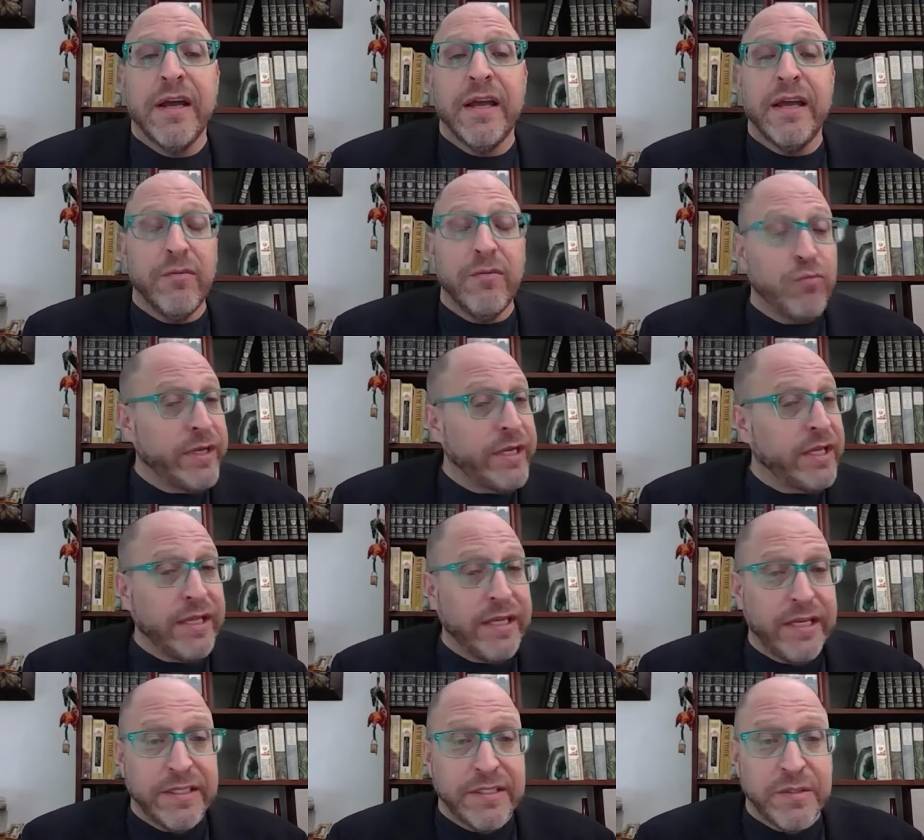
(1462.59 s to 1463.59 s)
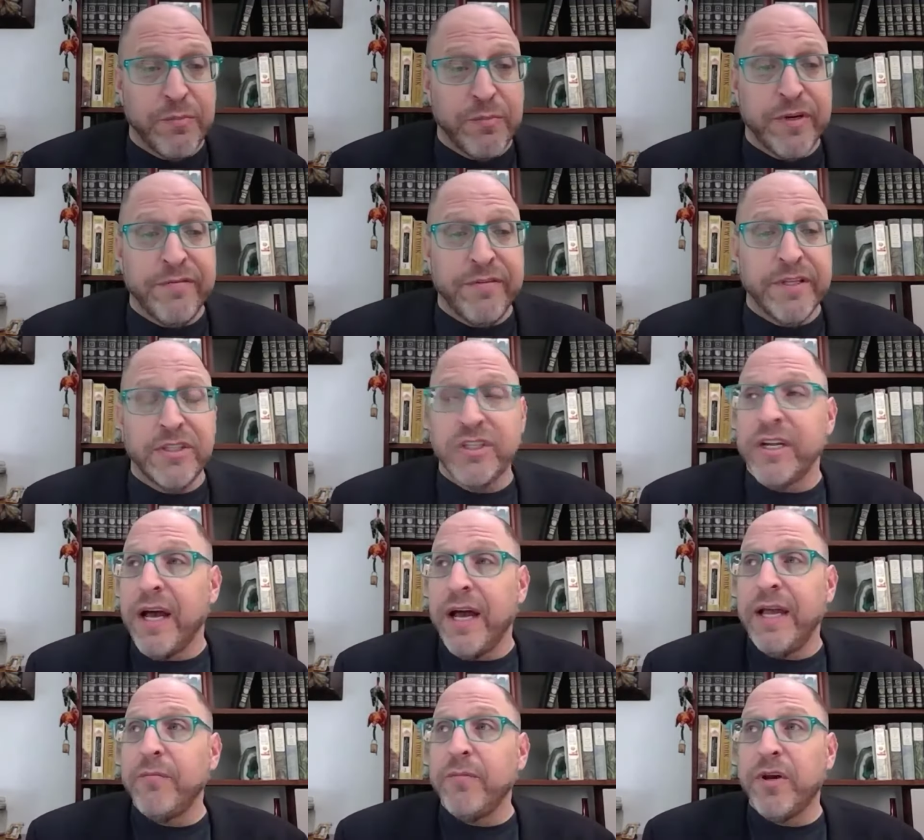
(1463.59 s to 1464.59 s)
It really is a privilege, and
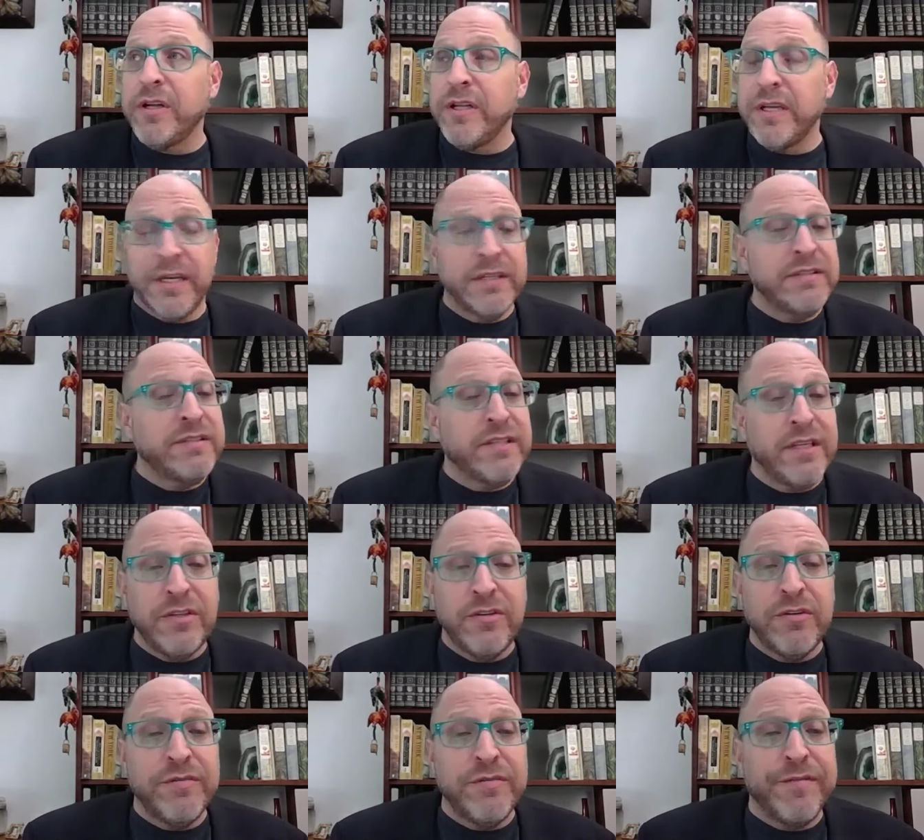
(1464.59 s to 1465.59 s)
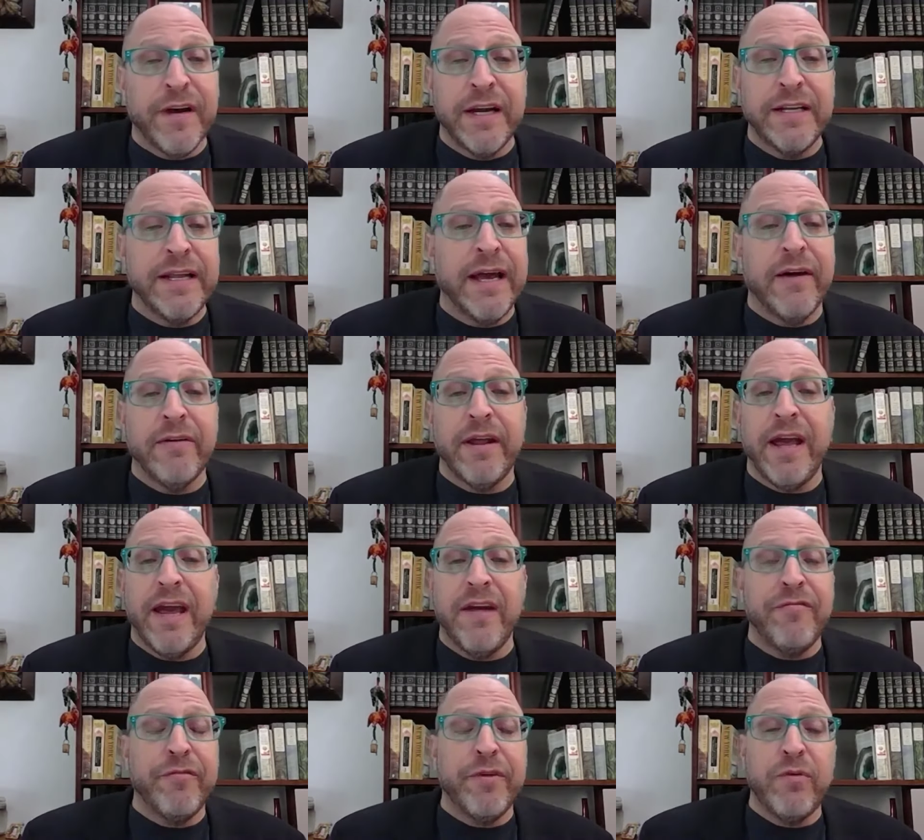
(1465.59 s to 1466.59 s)
I am going to continue to find out
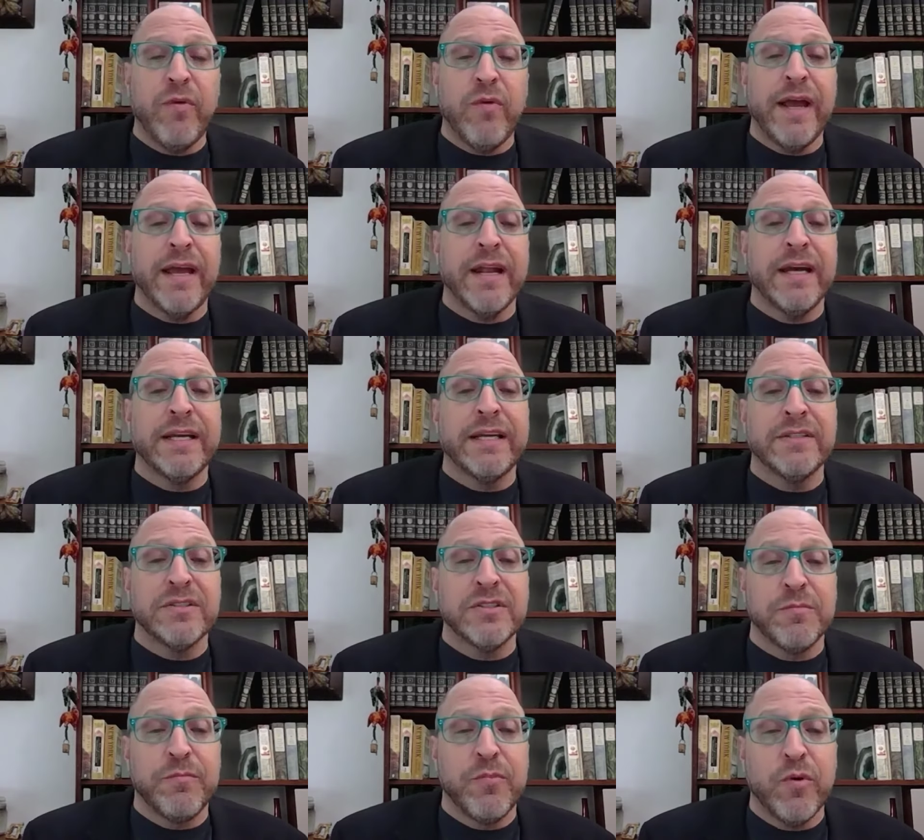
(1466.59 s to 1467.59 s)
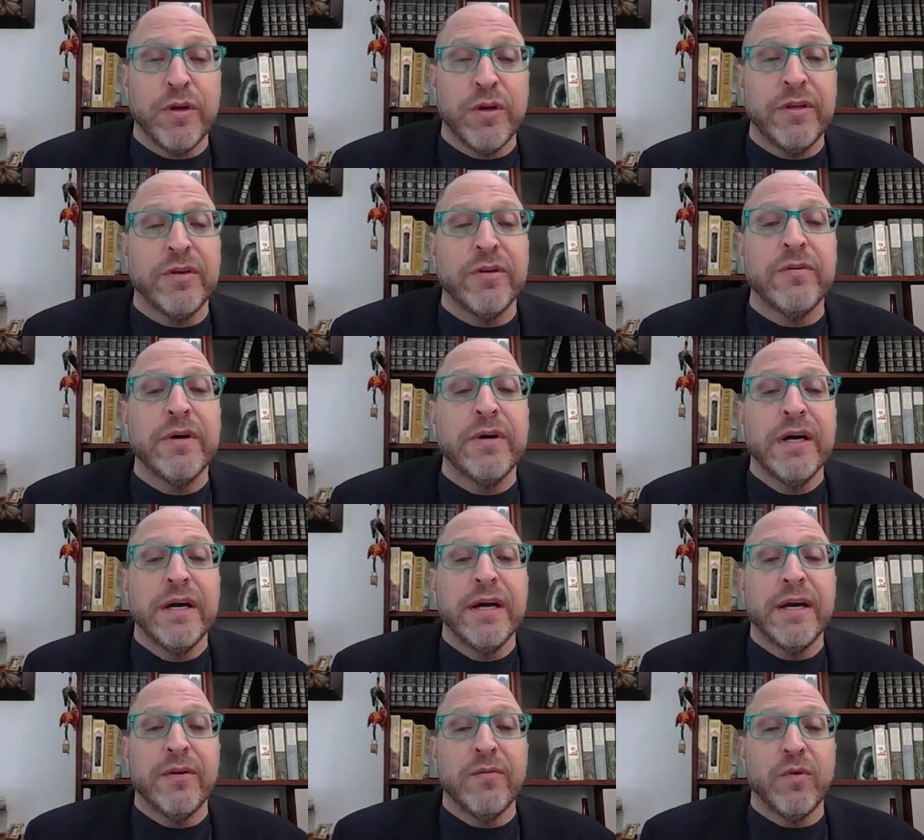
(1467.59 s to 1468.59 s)
every way and I can support you
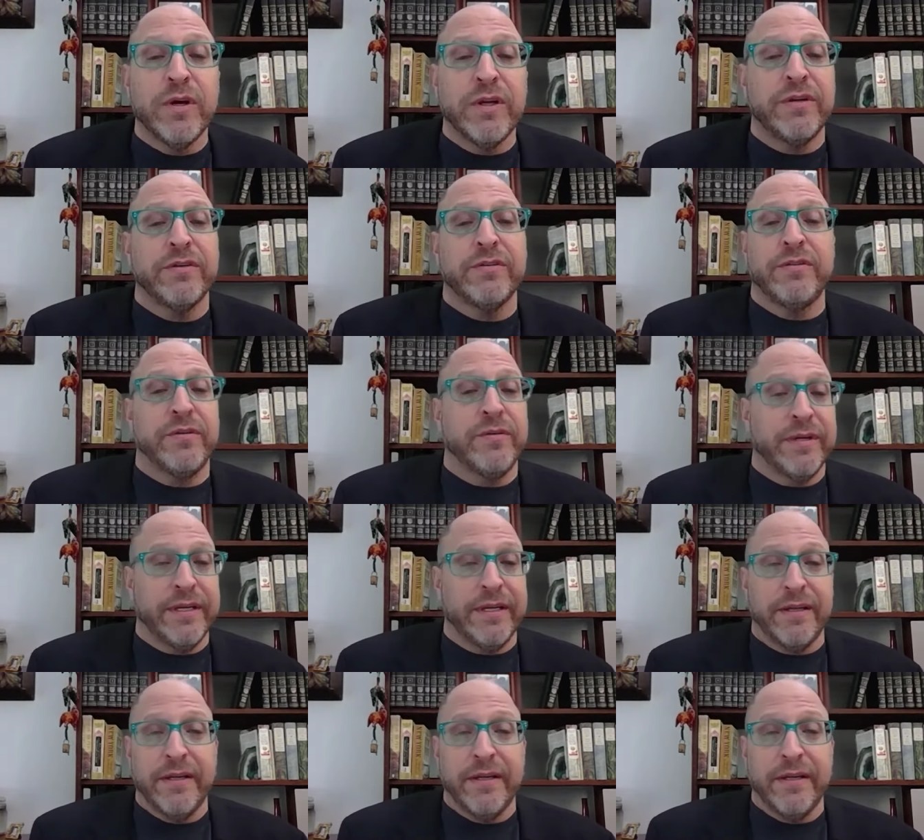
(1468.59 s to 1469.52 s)
and what you're doing.